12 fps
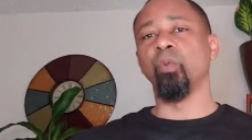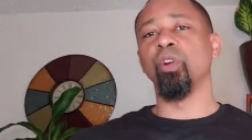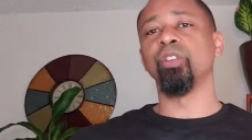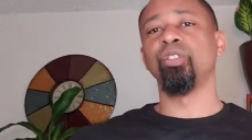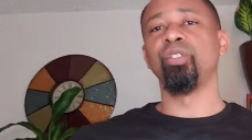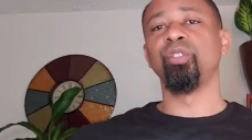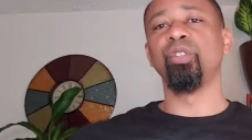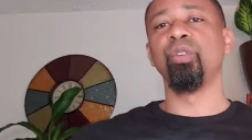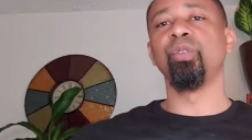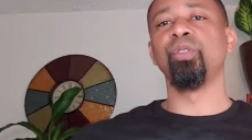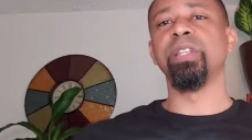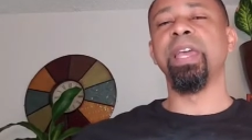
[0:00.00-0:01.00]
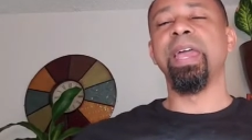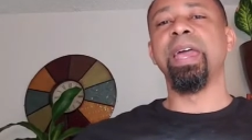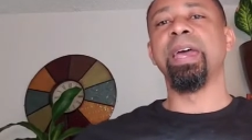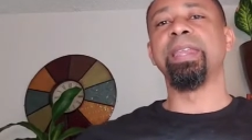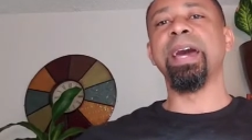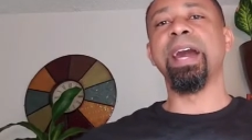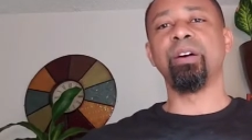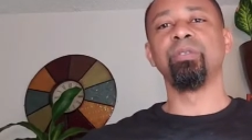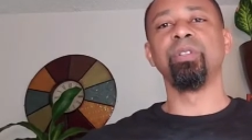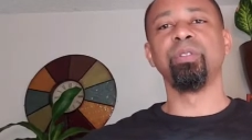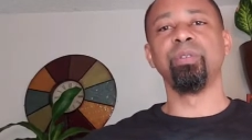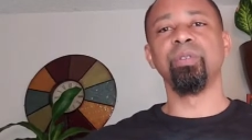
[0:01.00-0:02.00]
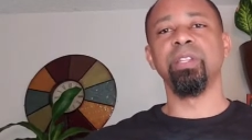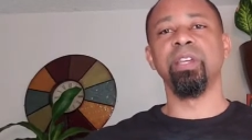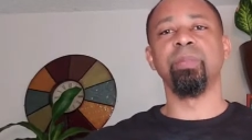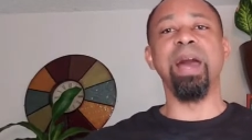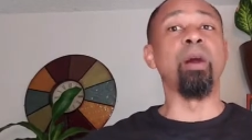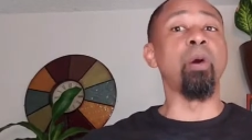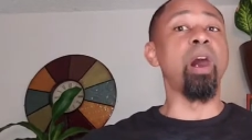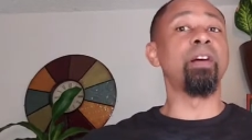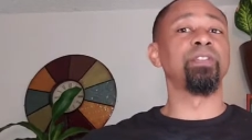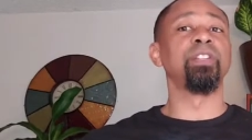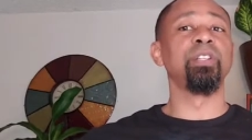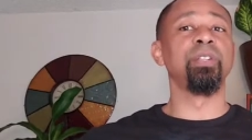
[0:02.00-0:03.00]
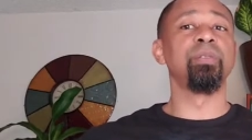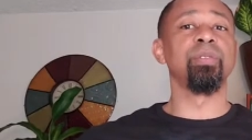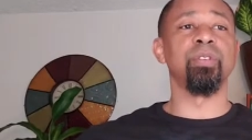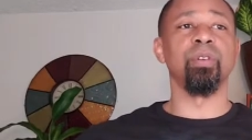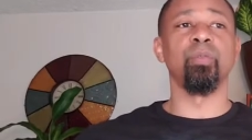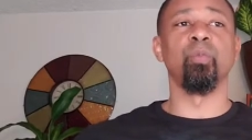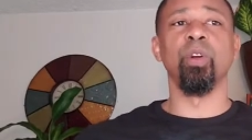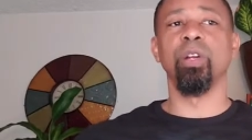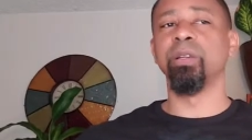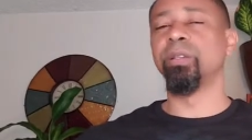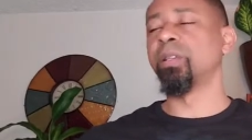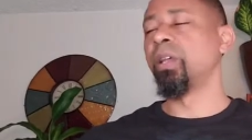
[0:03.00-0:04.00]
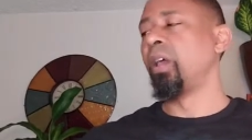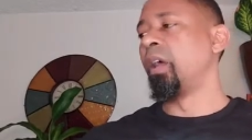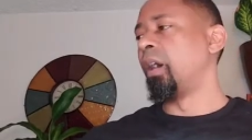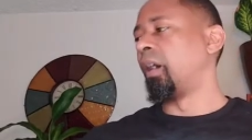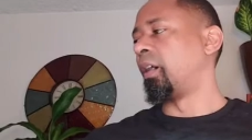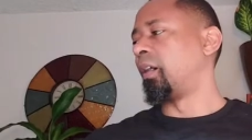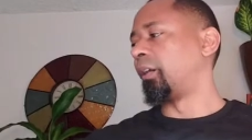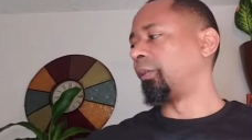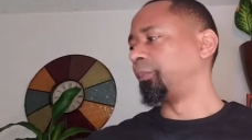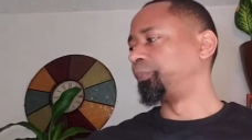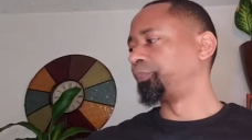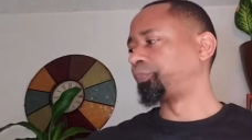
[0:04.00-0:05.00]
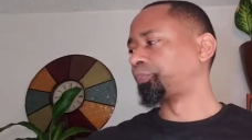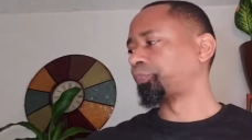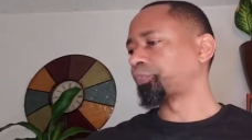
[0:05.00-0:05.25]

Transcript: words you use and how you use them, how often you use certain words. Um,